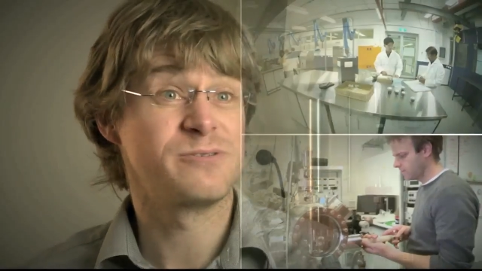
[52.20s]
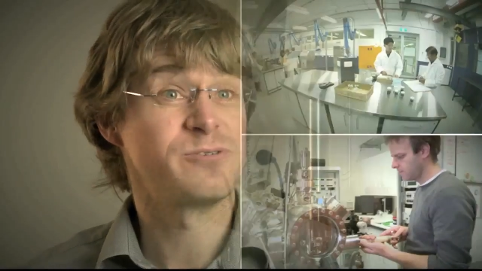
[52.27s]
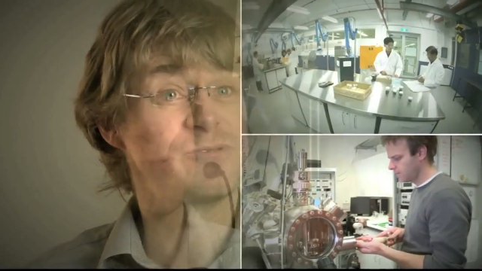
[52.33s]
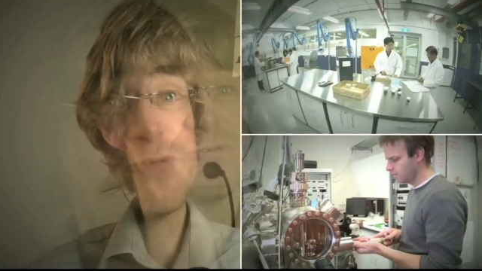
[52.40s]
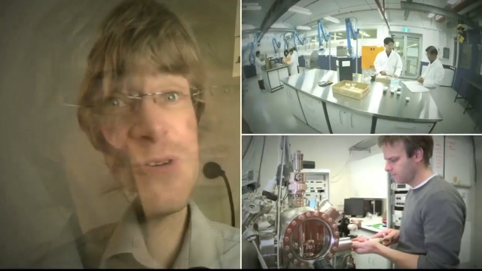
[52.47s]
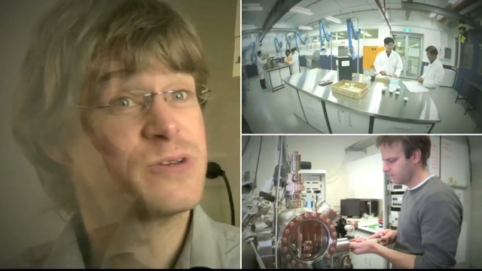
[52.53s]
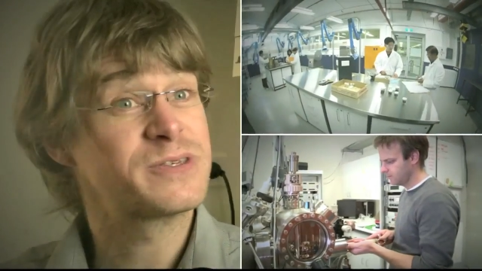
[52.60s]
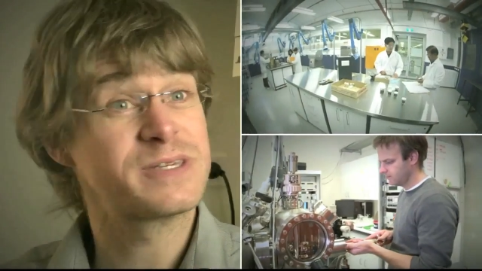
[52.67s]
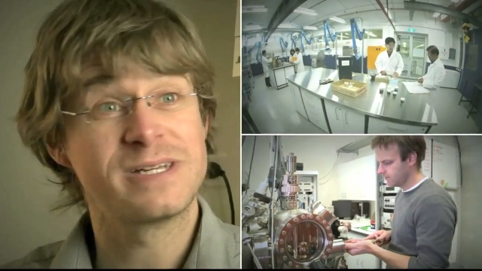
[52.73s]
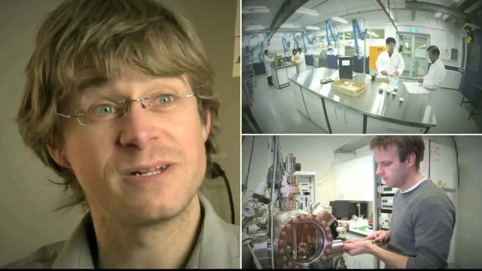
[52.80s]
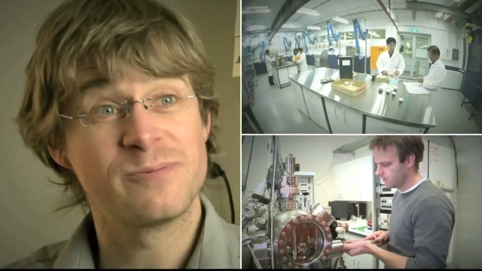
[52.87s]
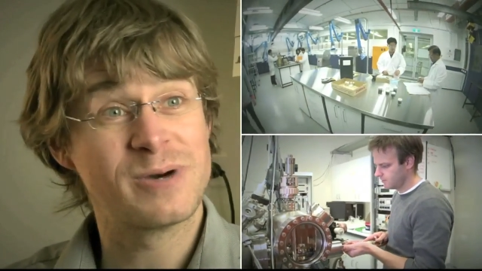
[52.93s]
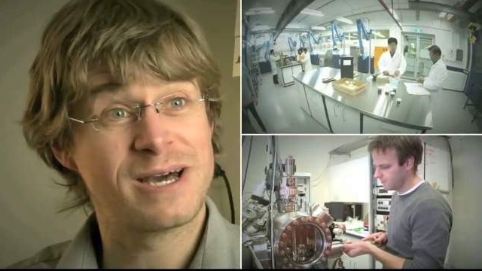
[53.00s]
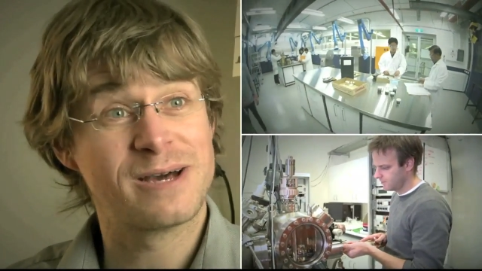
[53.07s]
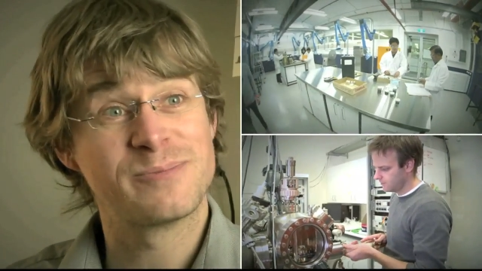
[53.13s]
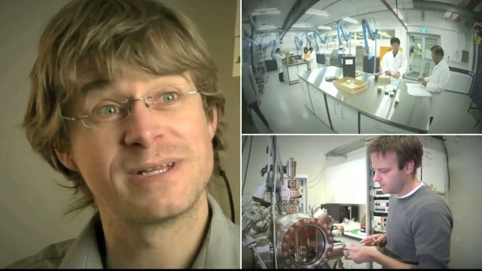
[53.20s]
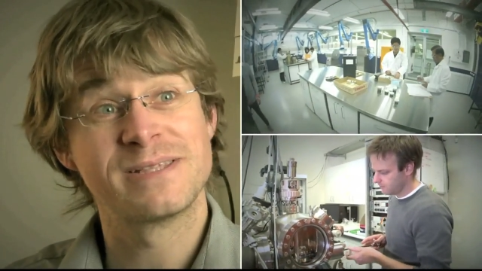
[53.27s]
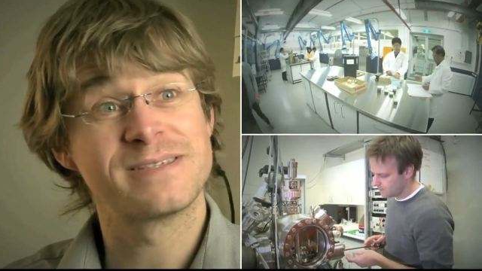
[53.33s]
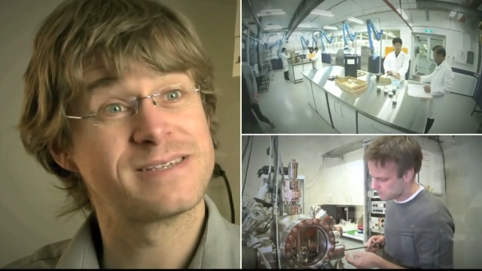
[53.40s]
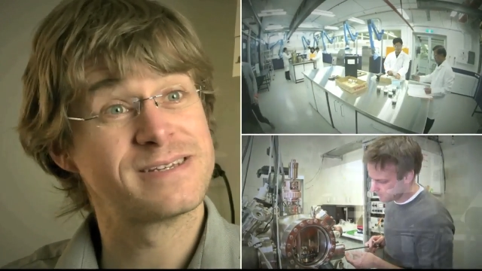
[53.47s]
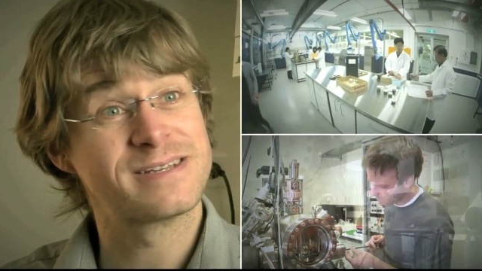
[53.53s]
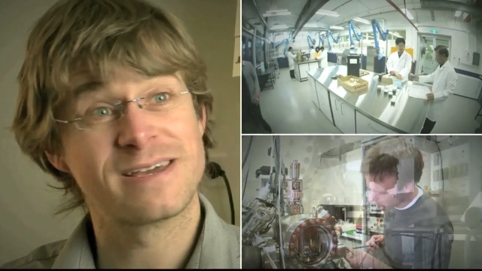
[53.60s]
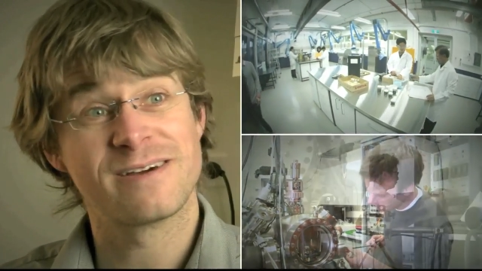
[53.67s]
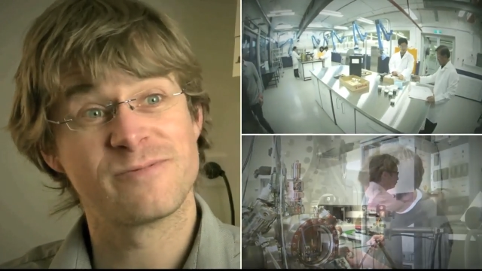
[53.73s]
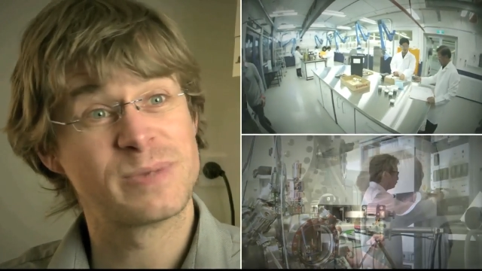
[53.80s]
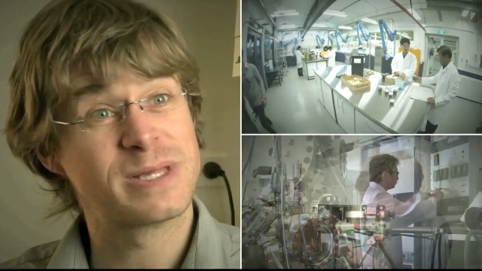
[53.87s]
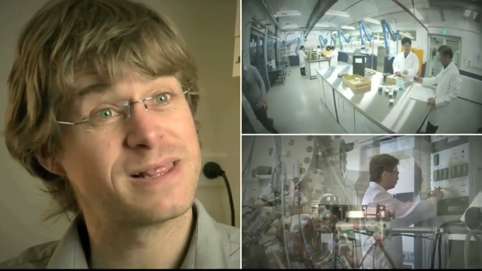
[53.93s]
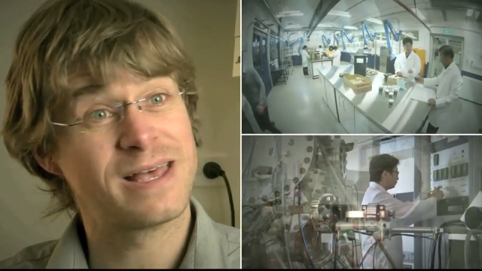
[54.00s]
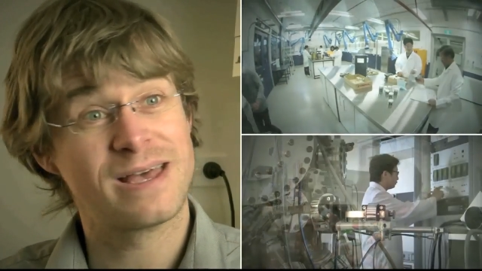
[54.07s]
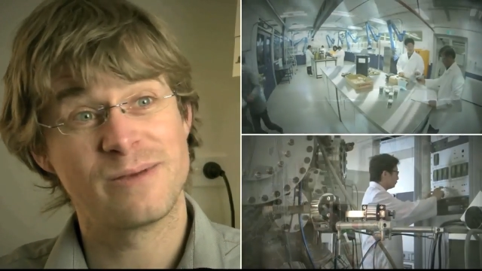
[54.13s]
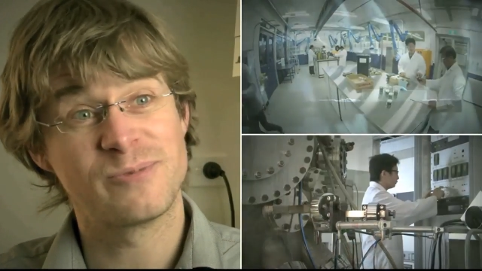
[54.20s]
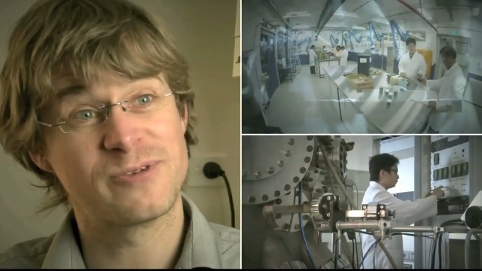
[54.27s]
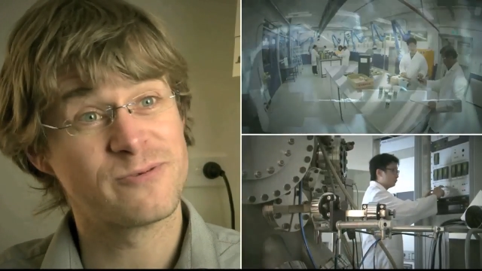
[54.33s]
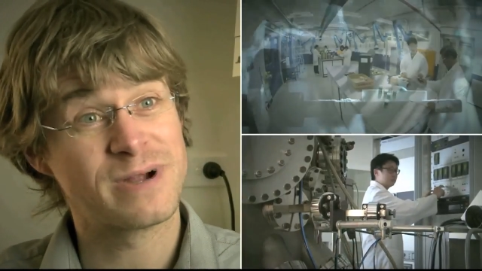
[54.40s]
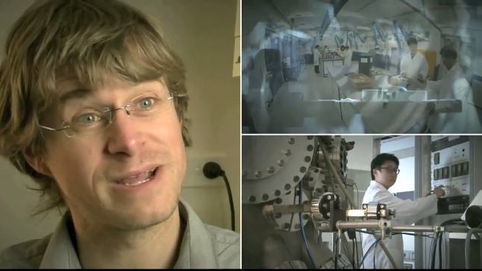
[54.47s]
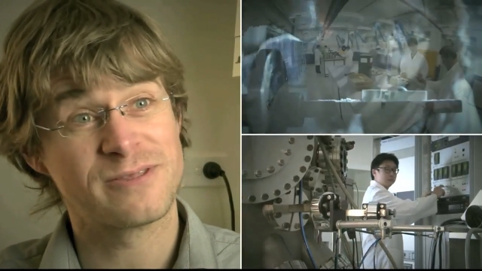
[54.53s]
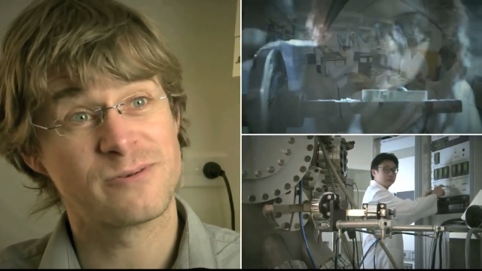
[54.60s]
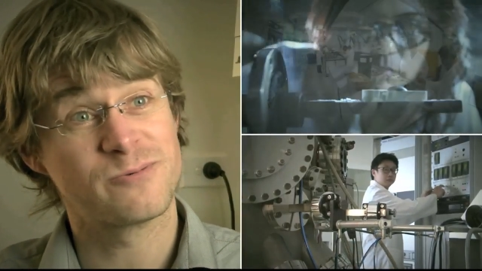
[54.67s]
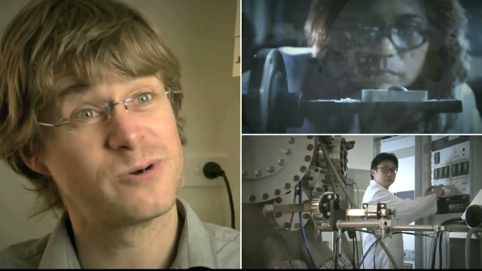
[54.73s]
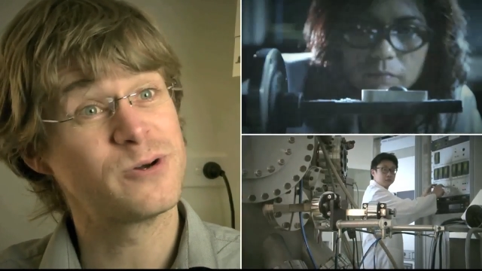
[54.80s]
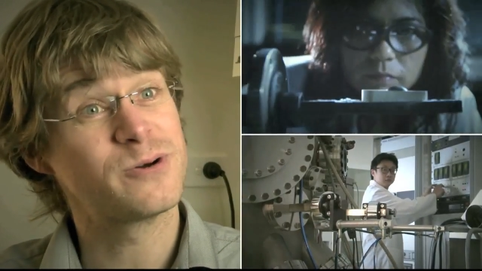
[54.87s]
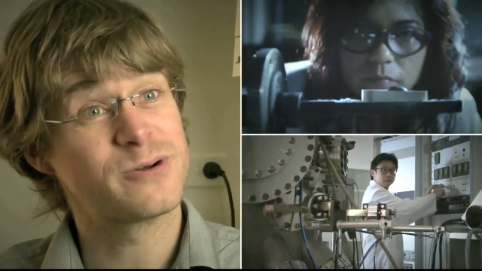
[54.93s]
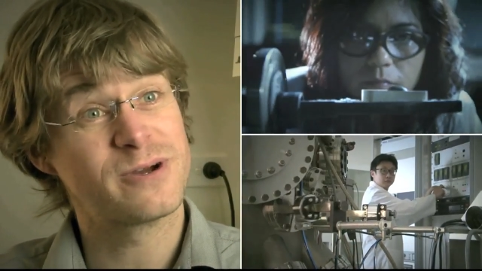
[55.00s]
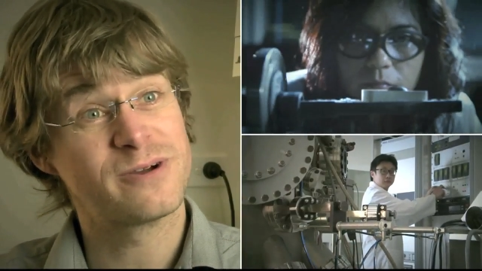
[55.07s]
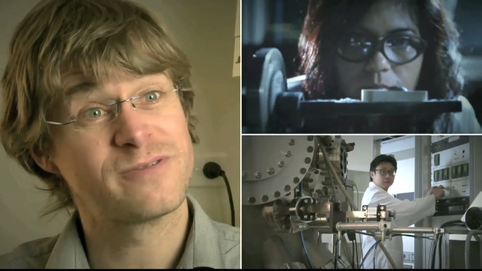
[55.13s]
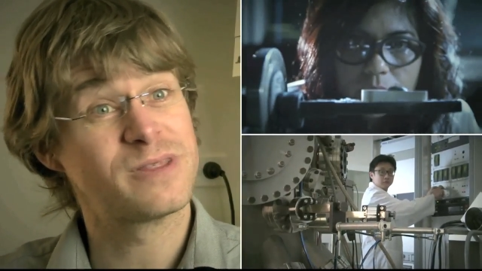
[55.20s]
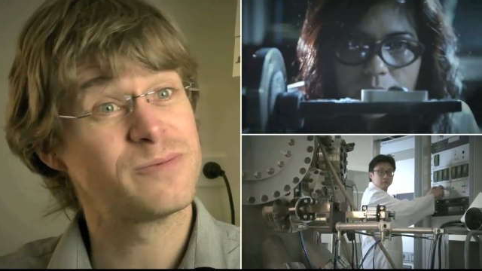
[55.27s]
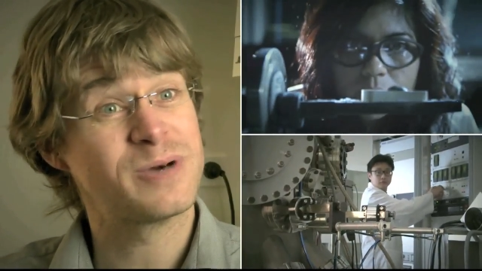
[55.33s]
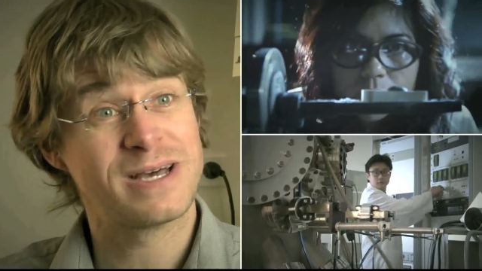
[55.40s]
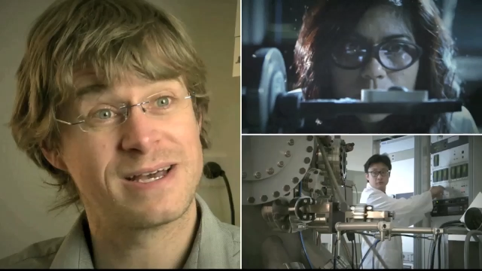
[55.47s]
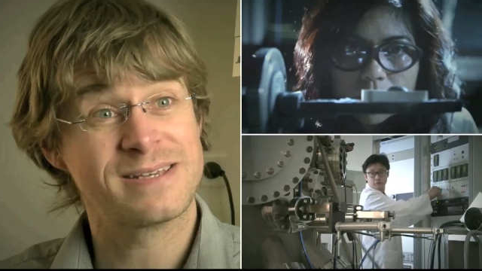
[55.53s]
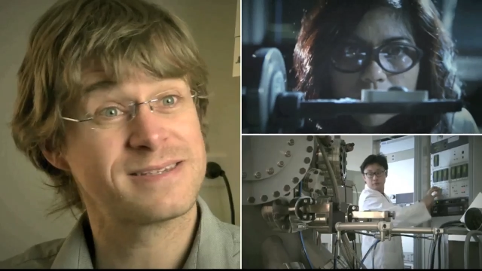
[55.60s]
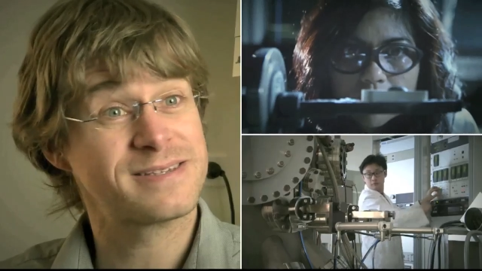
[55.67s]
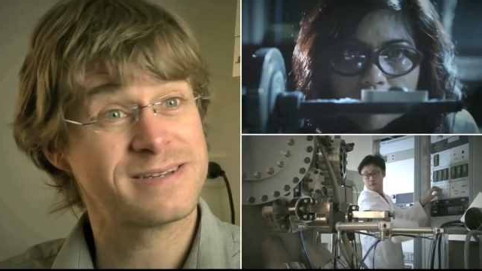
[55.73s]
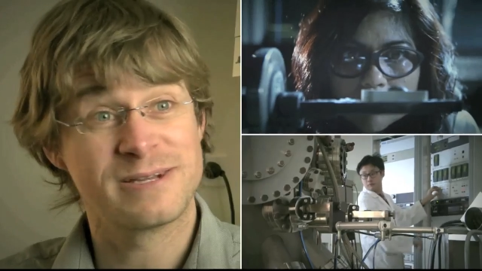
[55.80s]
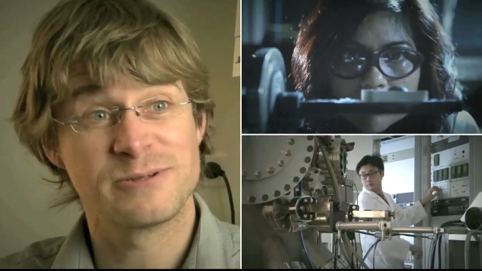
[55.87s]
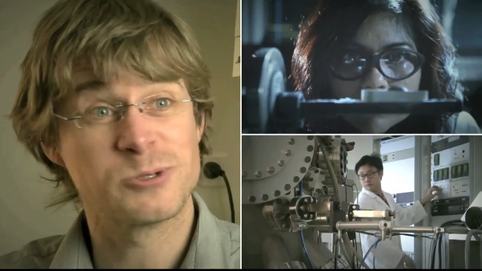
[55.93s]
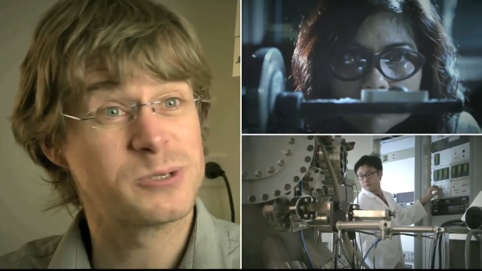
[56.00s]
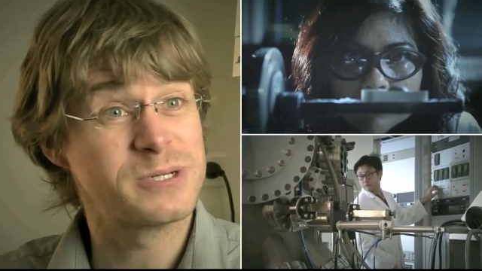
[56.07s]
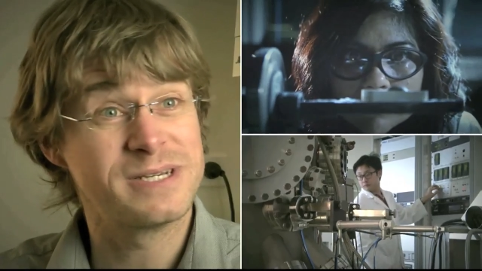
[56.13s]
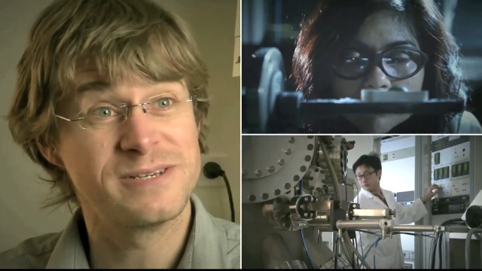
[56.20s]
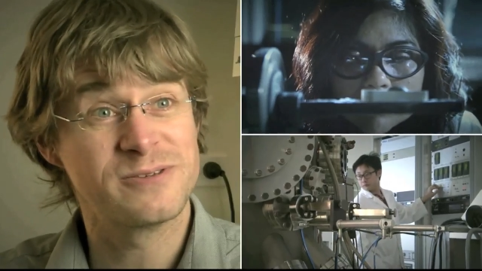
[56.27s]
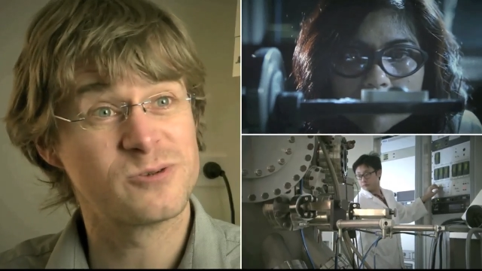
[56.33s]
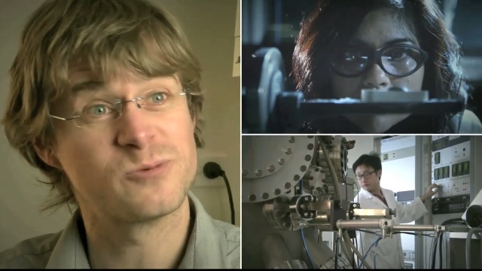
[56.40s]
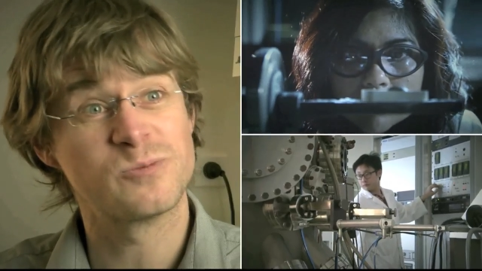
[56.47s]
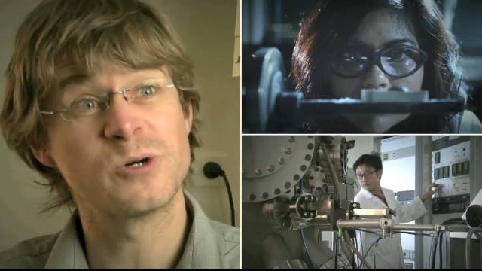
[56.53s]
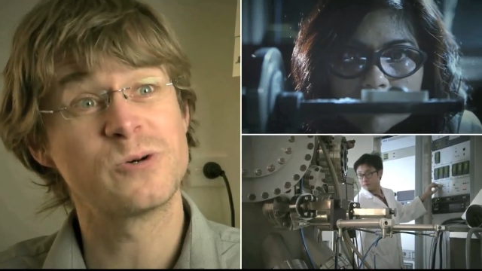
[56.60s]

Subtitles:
in university departments and government labs around the world over the past 100 years or